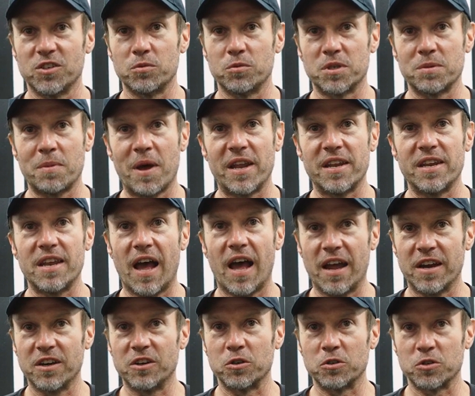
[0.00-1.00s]
he was about
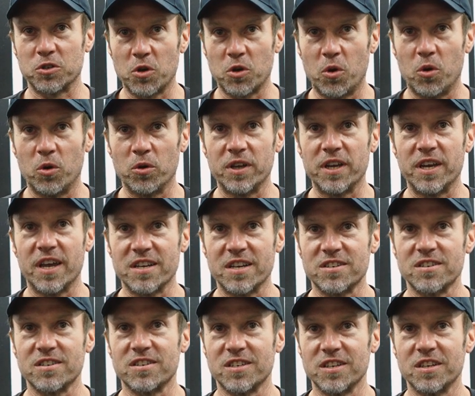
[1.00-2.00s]
nine years old, he
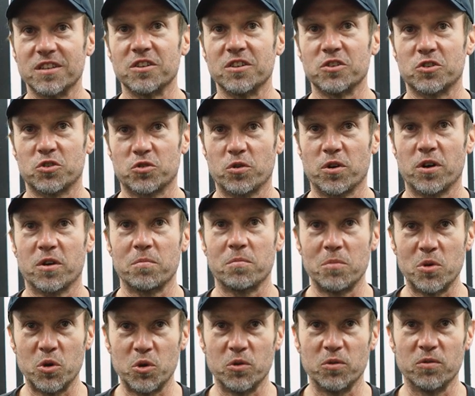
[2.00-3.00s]
hasn't seen this truck
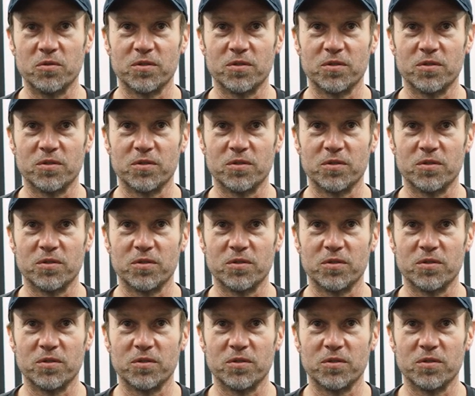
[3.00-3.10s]
move.